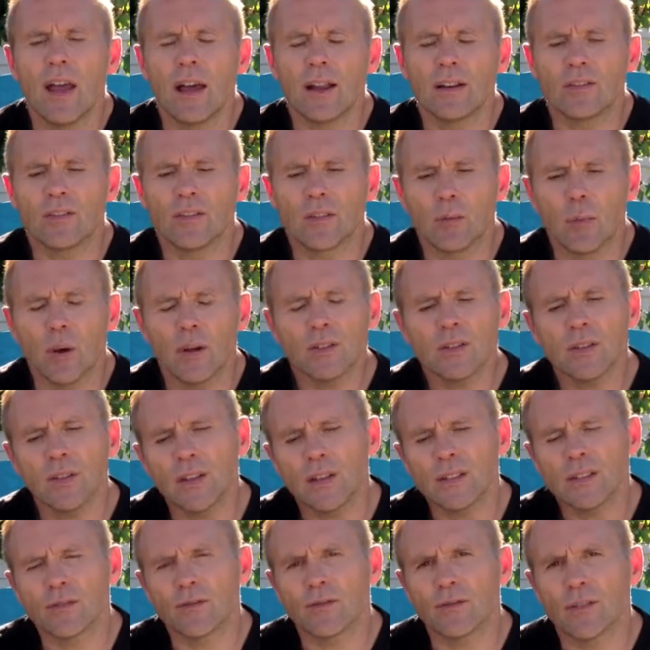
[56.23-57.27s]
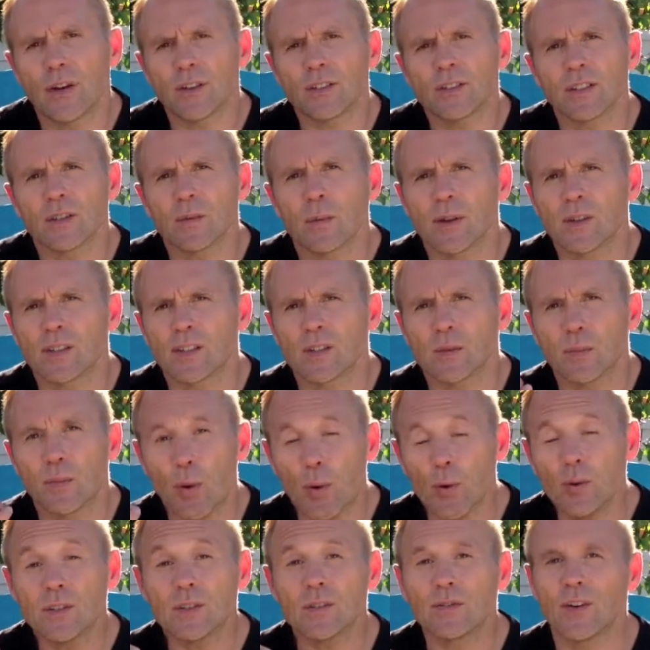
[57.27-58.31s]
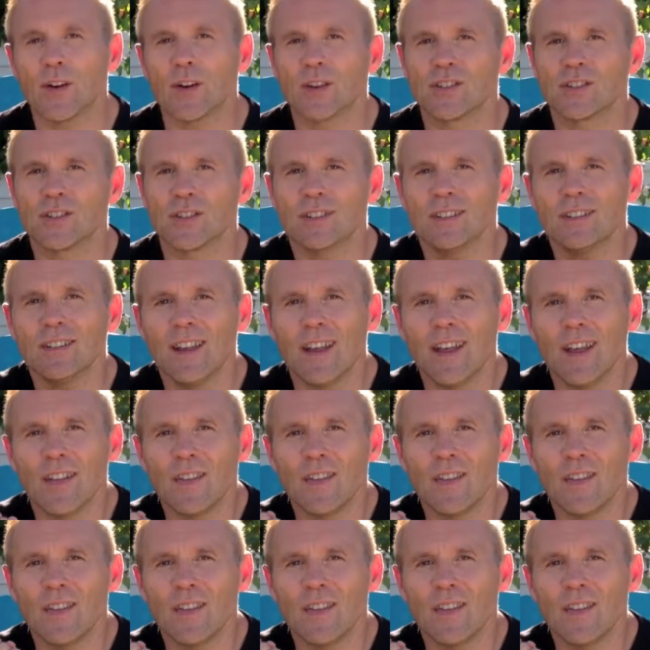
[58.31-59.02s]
And if the muscle isn't functioning the way it's supposed to function,